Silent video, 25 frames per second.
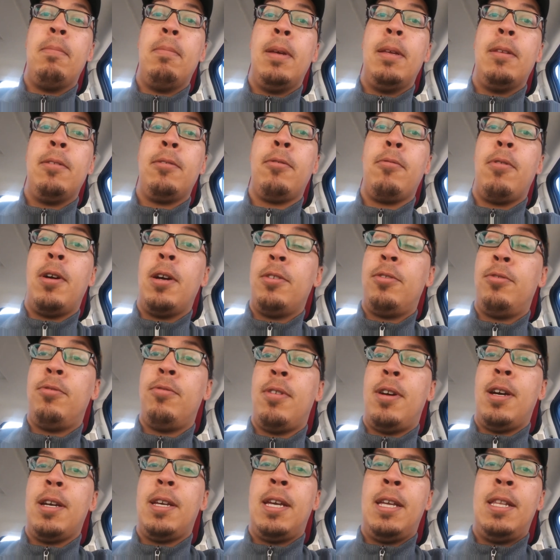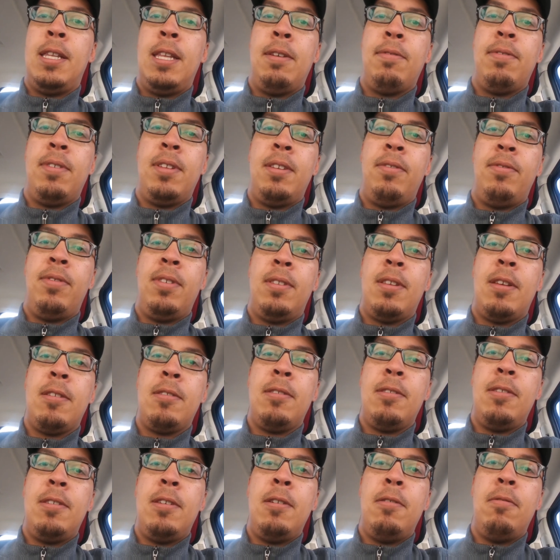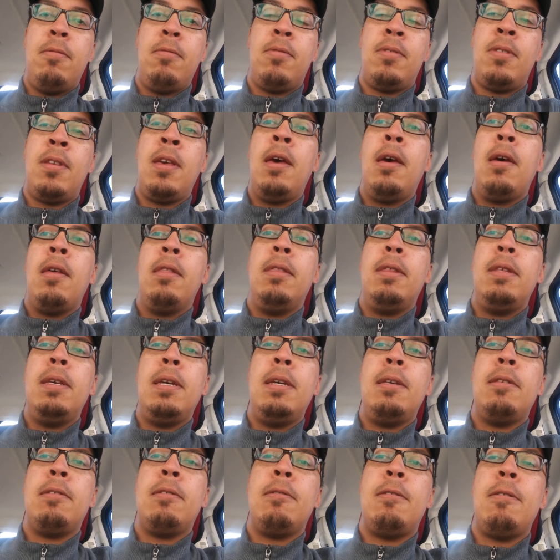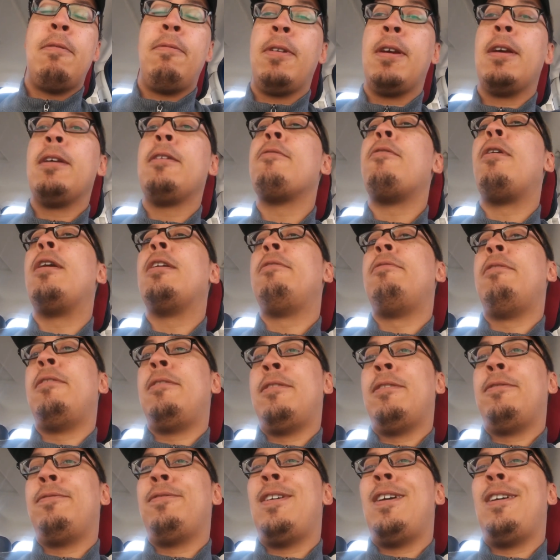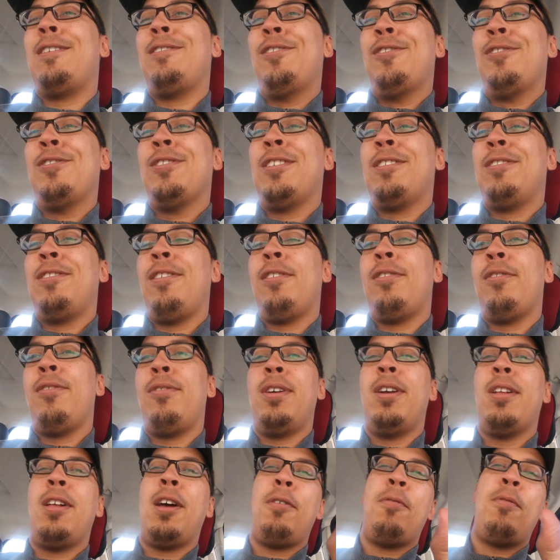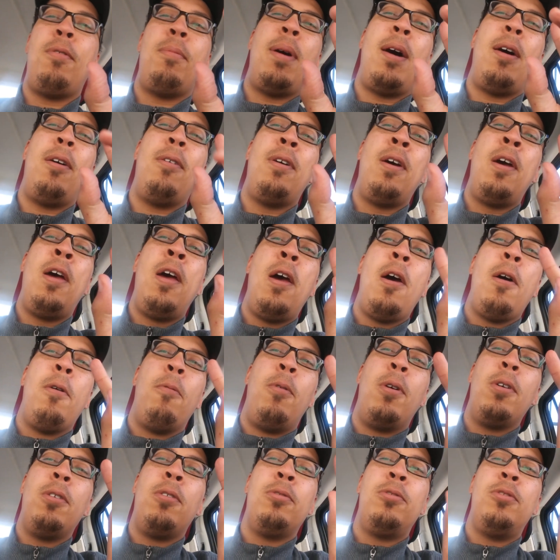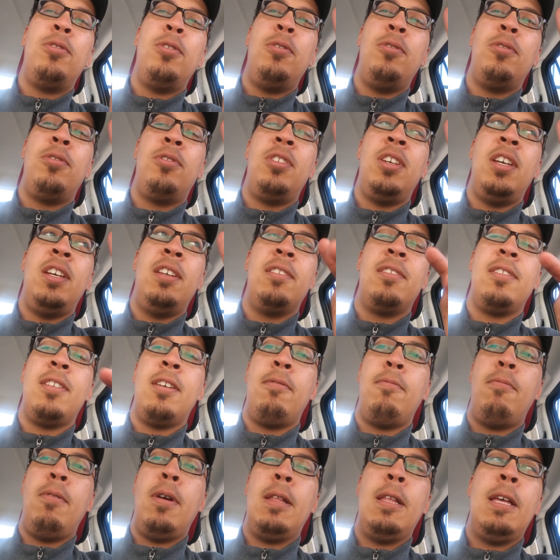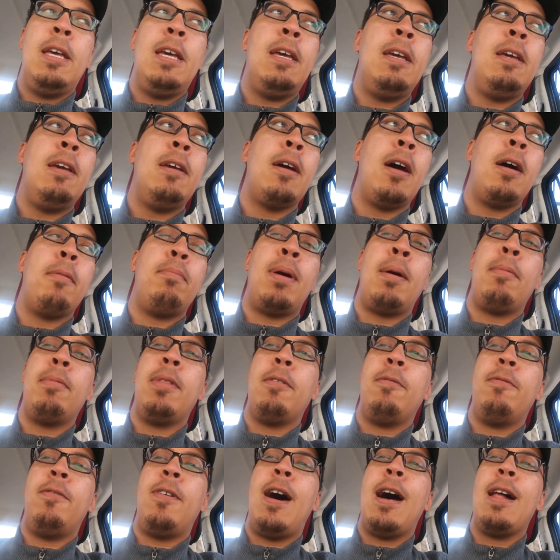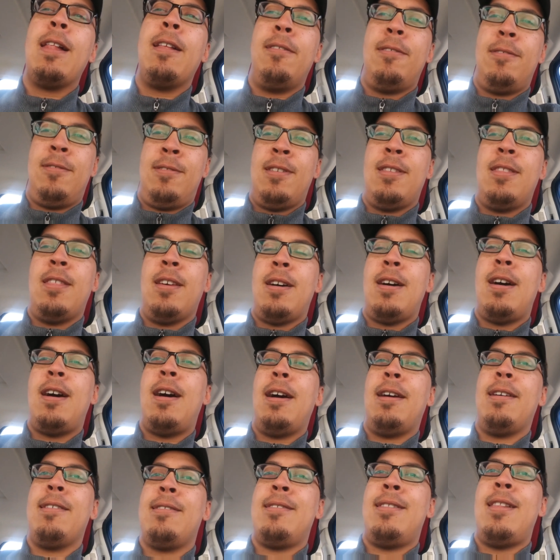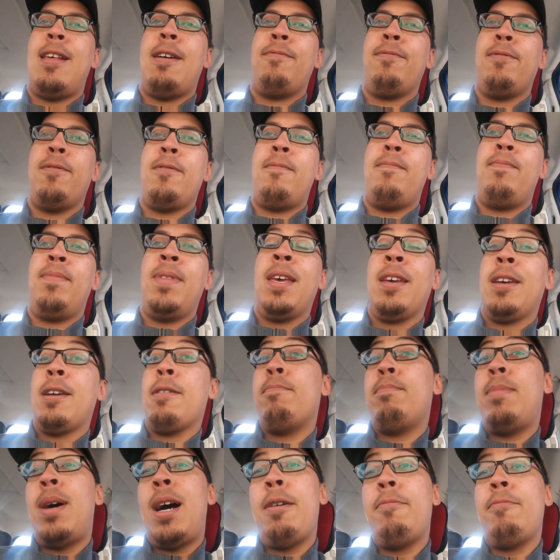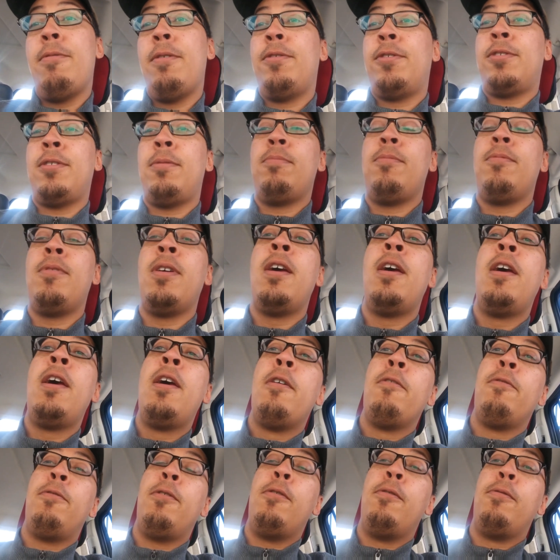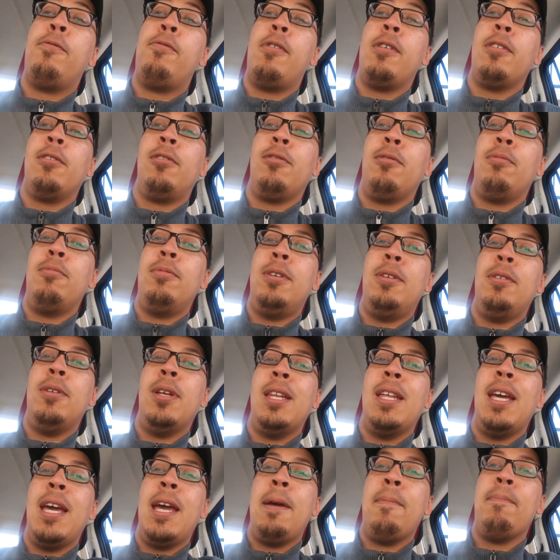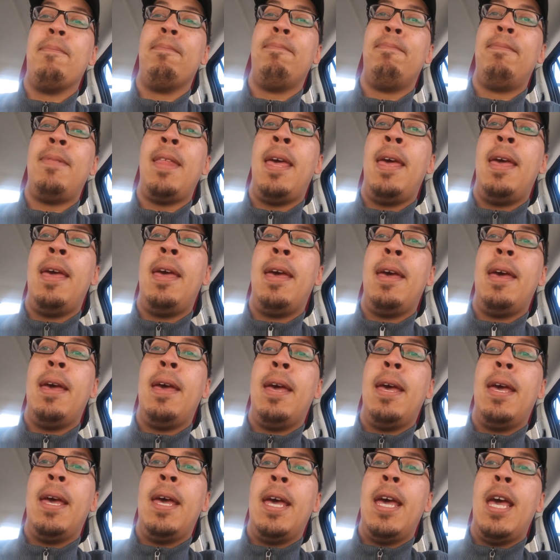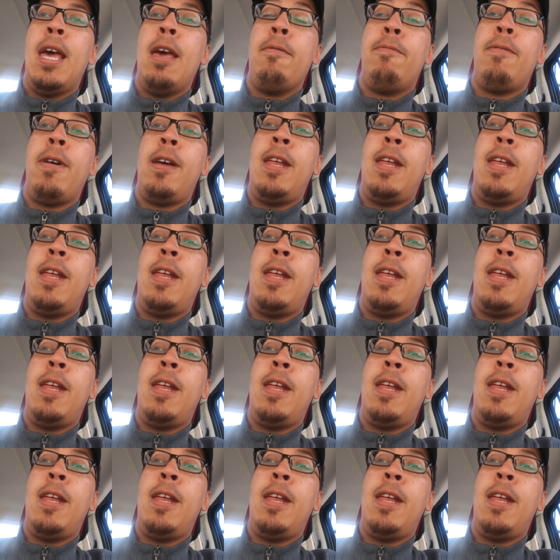is quite striking, even if it doesn't use the certificate quite to its advantage, as there's only like about one or two scenes that really pump the violence to the highest level, combined with some full frontal nudity. If